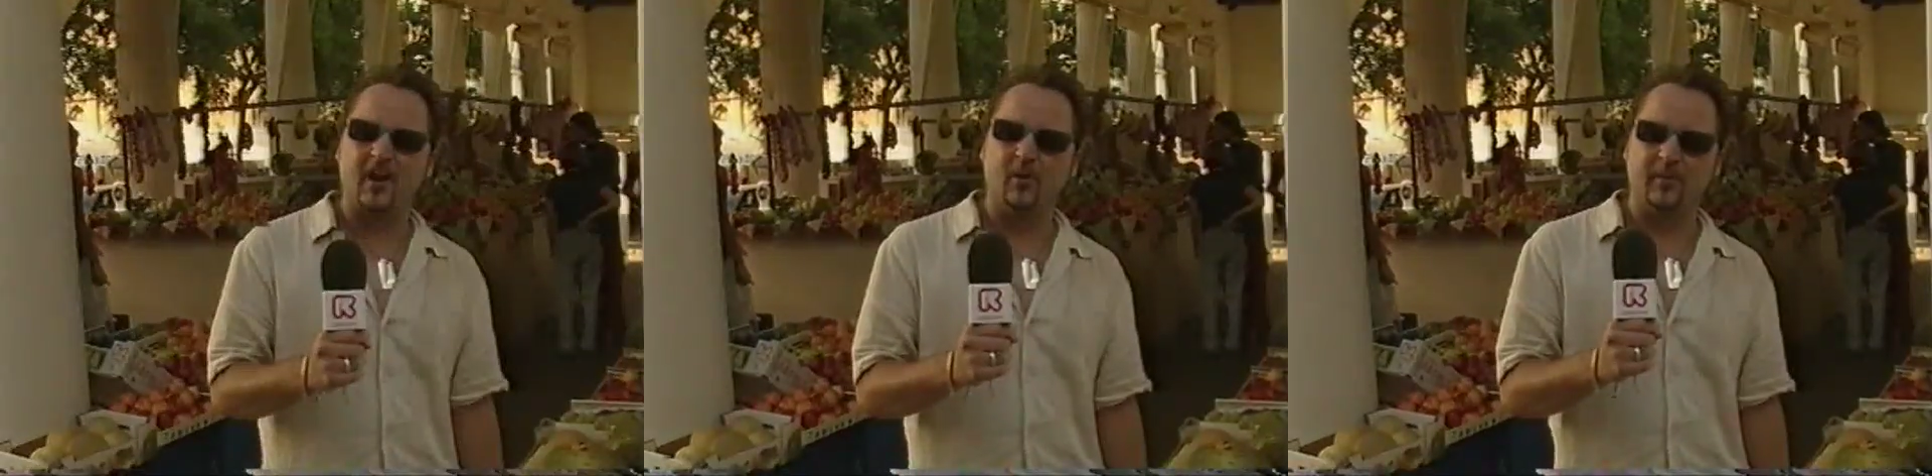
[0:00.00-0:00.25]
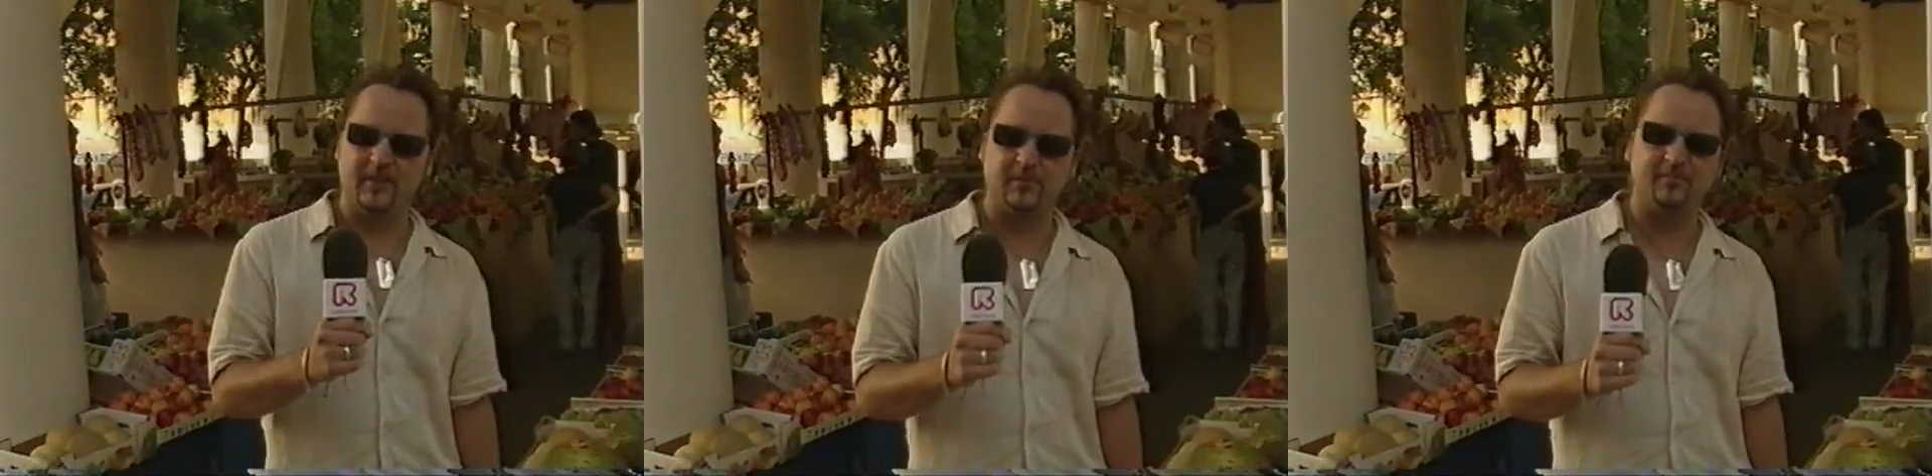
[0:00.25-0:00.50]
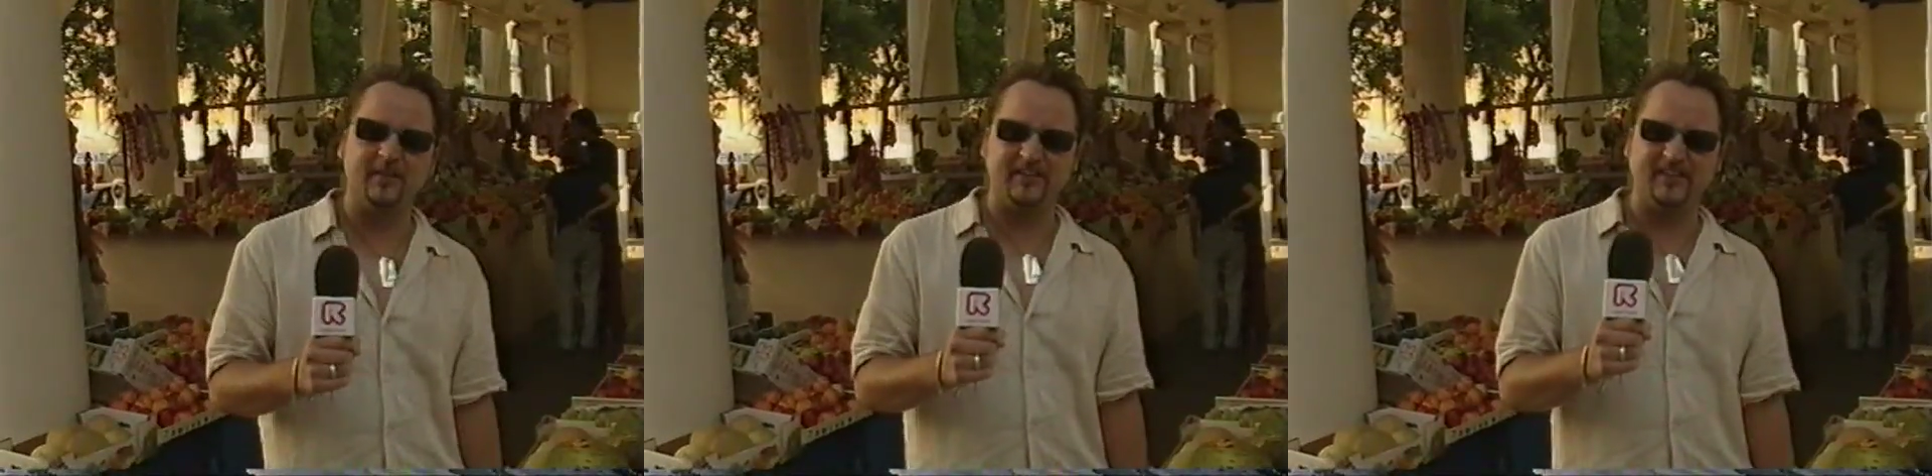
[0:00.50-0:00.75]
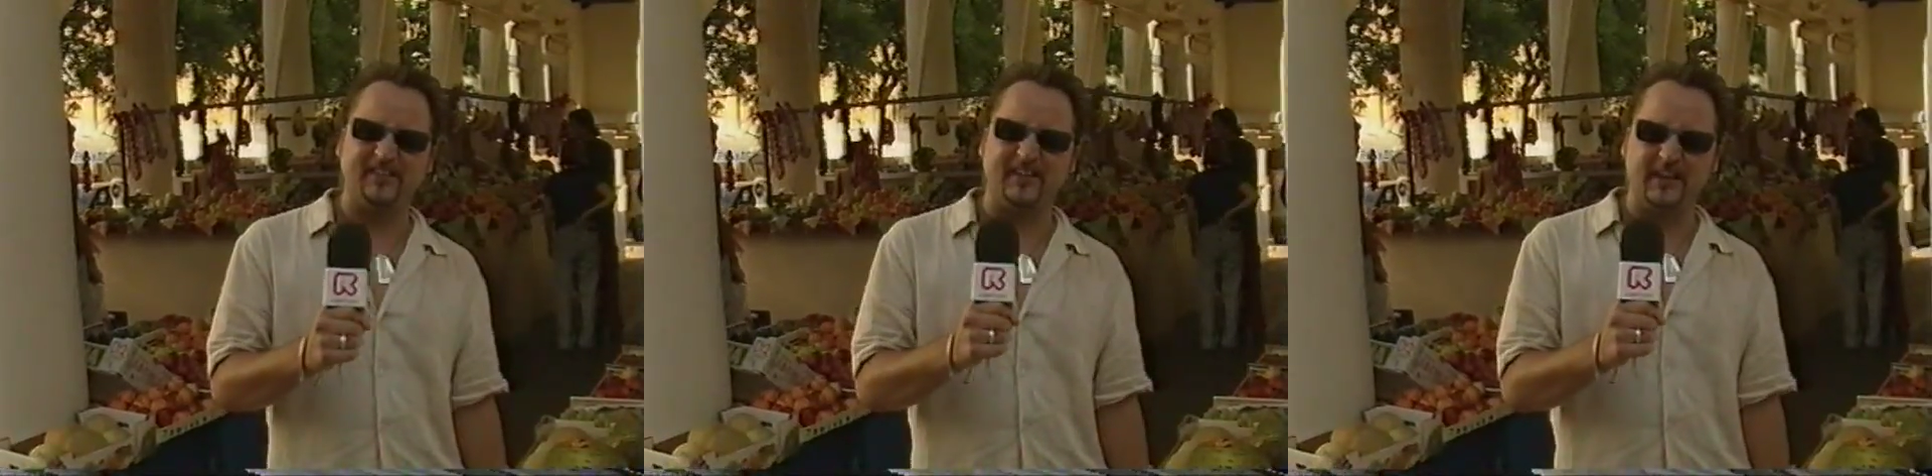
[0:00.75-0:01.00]
along with his
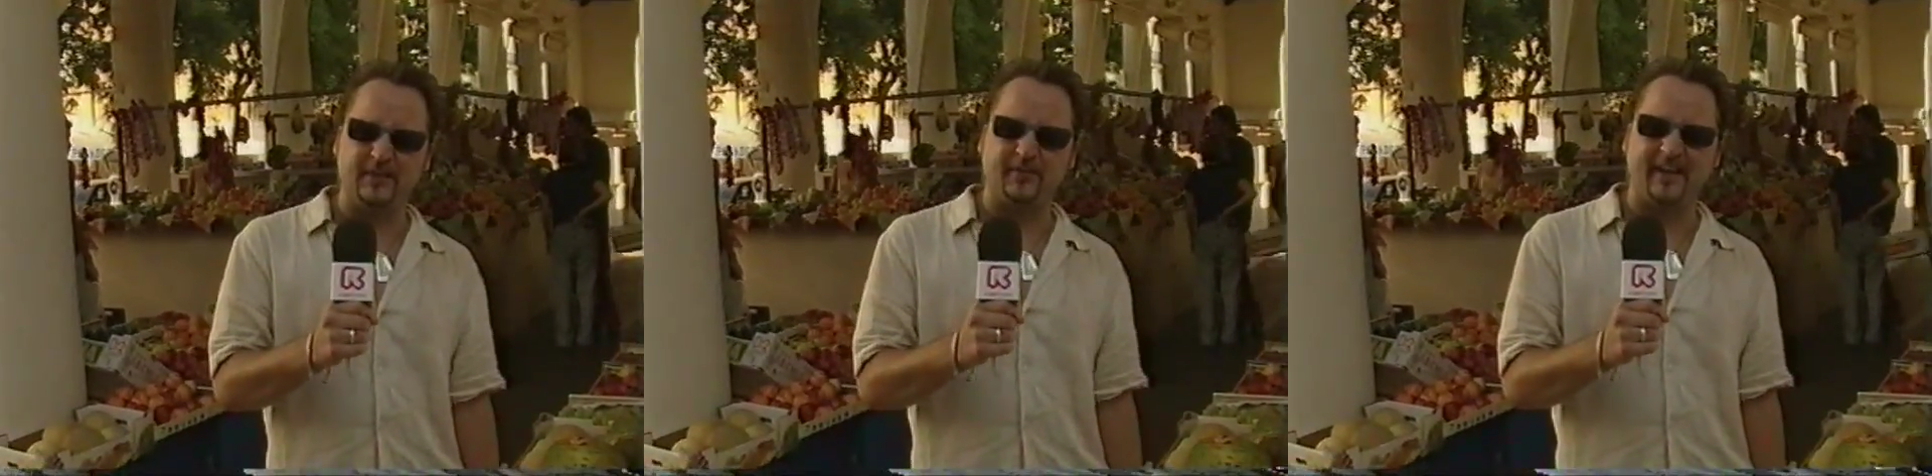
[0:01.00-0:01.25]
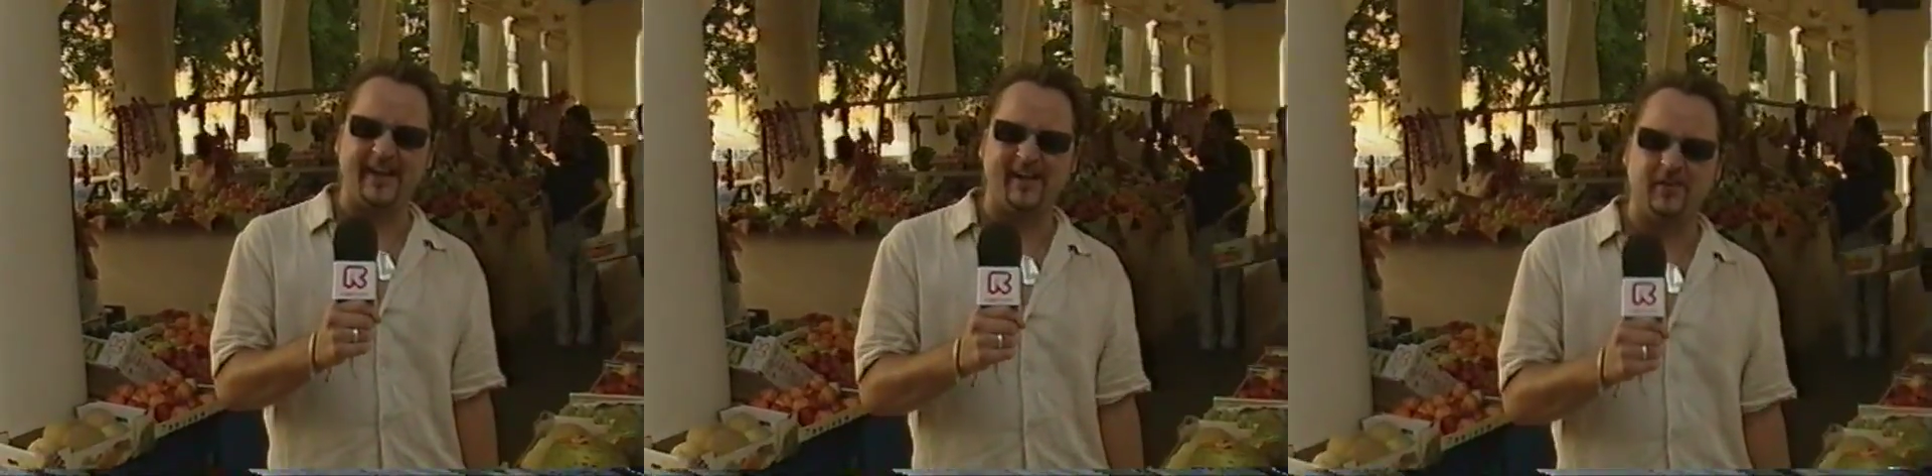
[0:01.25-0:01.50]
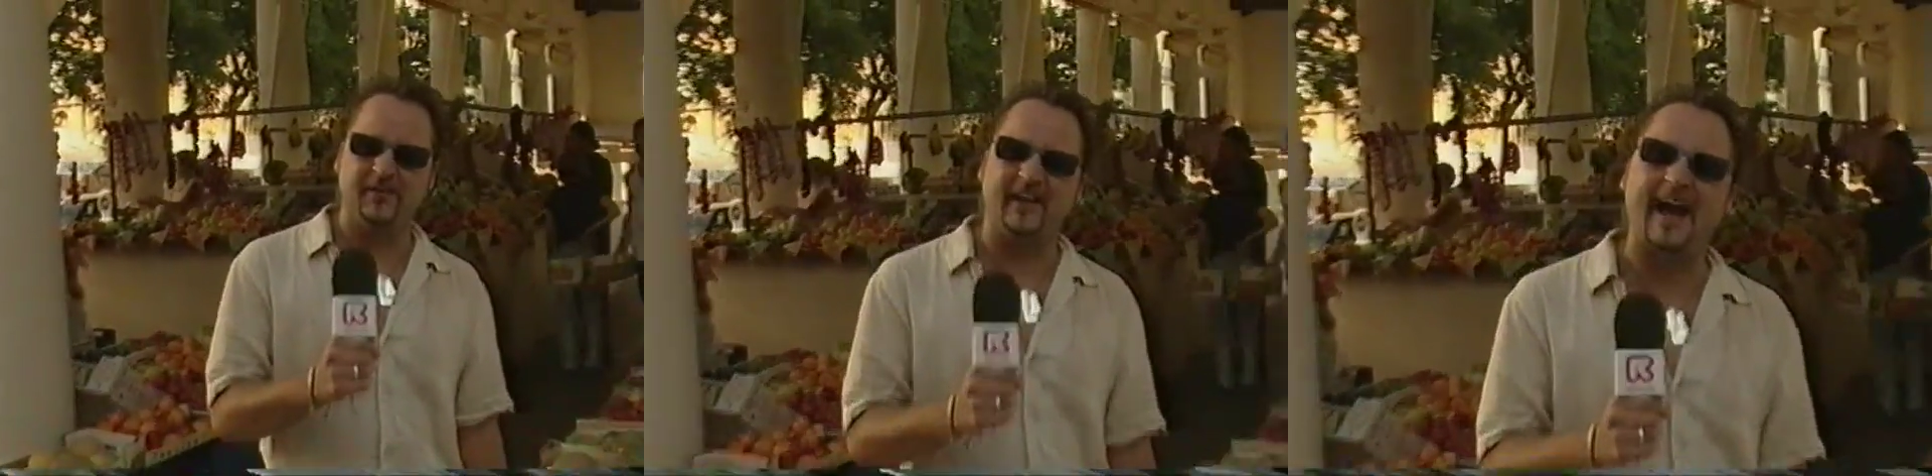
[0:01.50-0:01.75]
missus, Denise Van Outen,